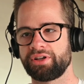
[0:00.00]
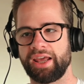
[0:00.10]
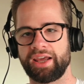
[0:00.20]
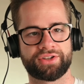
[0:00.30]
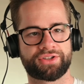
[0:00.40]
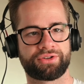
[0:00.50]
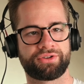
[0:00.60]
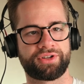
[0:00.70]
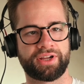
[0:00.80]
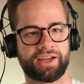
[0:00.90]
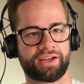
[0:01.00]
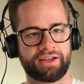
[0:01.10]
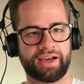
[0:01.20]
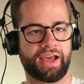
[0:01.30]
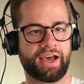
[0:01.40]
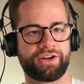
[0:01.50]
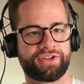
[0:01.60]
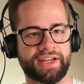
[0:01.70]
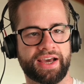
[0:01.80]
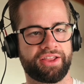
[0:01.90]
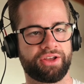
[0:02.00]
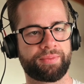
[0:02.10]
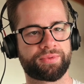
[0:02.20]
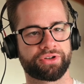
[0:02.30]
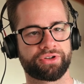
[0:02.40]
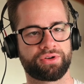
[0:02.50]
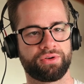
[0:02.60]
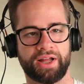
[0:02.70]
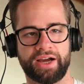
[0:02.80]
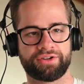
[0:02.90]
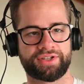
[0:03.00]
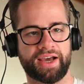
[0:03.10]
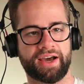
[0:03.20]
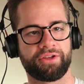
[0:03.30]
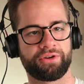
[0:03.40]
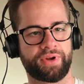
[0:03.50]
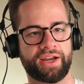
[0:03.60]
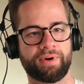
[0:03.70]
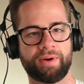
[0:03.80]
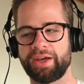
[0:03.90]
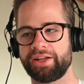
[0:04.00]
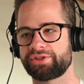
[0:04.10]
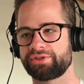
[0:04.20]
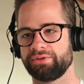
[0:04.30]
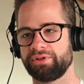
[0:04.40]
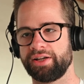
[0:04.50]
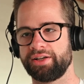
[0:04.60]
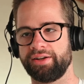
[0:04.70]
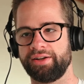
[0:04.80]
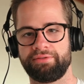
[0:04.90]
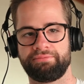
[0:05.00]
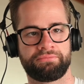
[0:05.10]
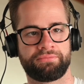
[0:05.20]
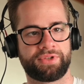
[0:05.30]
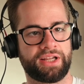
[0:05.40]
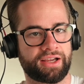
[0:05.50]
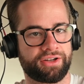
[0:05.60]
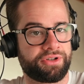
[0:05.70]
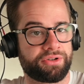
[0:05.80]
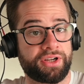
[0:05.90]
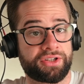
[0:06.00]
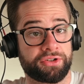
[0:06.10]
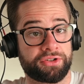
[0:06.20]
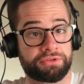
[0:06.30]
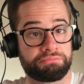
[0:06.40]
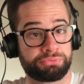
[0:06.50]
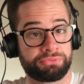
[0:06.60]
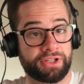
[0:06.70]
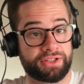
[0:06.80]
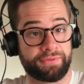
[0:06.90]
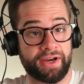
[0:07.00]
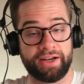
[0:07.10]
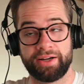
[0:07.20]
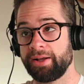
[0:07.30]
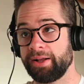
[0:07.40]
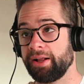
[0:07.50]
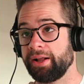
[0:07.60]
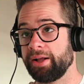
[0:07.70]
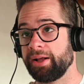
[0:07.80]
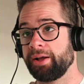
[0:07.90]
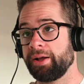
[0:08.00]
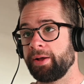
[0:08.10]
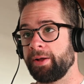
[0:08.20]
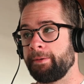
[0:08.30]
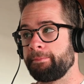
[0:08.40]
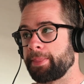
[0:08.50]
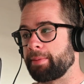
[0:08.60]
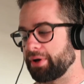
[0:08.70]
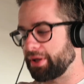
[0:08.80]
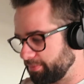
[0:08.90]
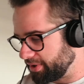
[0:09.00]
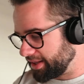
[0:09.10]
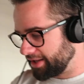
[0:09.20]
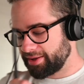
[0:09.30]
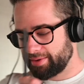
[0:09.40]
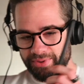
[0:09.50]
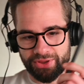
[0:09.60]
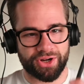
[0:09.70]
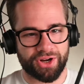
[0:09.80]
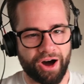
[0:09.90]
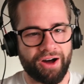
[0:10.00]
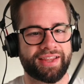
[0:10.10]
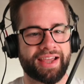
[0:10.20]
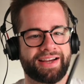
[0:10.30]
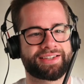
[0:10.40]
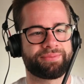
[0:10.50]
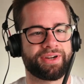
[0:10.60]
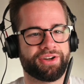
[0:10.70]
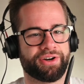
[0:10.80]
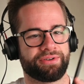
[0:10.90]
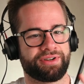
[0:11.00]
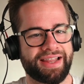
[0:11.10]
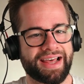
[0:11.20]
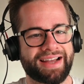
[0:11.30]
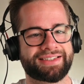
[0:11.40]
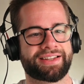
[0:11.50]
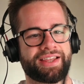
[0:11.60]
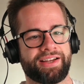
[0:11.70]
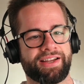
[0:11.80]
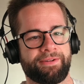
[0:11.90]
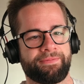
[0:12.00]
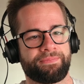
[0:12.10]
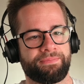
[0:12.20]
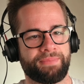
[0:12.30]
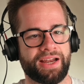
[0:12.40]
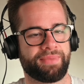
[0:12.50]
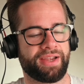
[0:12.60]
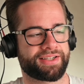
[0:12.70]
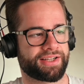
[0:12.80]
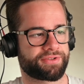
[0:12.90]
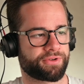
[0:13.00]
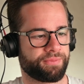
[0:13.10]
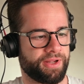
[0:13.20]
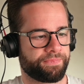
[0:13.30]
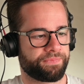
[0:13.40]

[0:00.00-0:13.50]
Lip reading: It can search. I just add the web search tool. I just add the read a web page tool, and then it can do the research. That's fine. But the context window, that's the thing that made it make sense for me.